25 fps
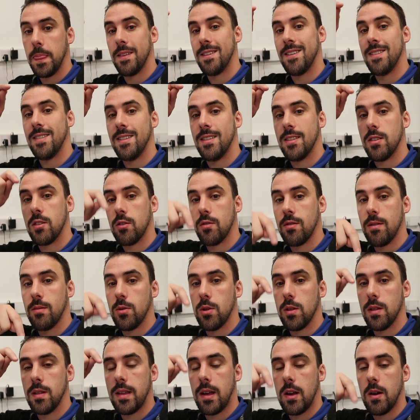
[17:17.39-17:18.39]
It's in the
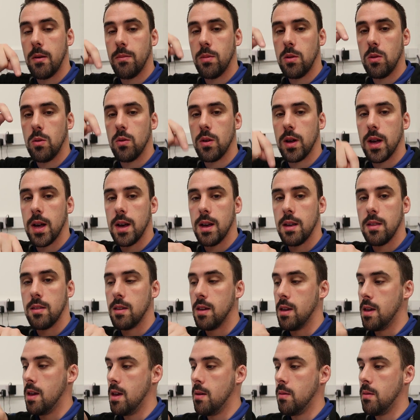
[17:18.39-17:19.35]
description down below, guys.